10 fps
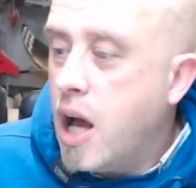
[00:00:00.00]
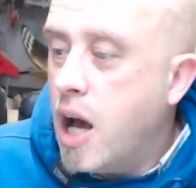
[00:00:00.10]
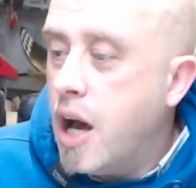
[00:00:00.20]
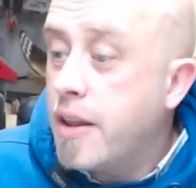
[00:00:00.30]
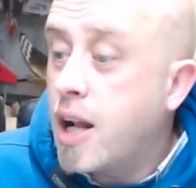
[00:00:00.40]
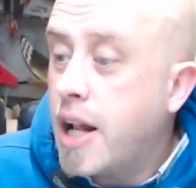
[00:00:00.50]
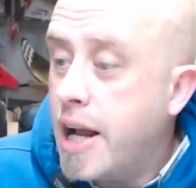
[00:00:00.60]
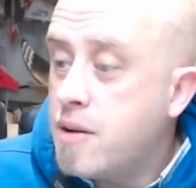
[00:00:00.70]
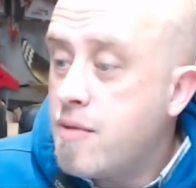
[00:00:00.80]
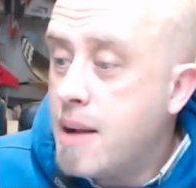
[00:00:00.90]
The
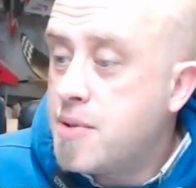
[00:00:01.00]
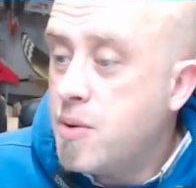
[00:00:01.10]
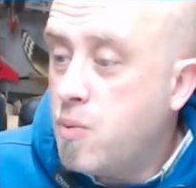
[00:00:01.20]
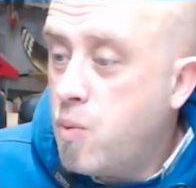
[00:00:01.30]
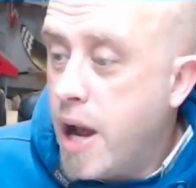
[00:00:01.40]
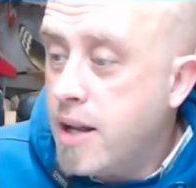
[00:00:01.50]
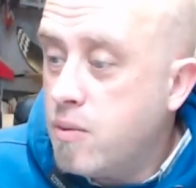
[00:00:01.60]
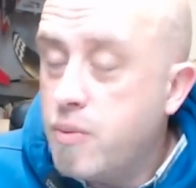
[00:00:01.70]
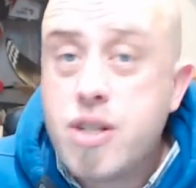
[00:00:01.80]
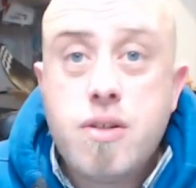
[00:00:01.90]
Cloud Raptor
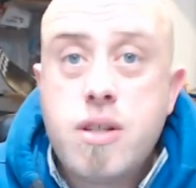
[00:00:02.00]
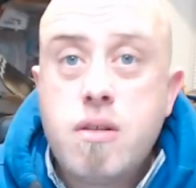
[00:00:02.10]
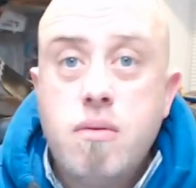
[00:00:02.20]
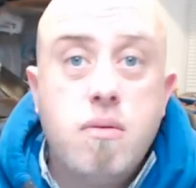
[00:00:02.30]
went, which is,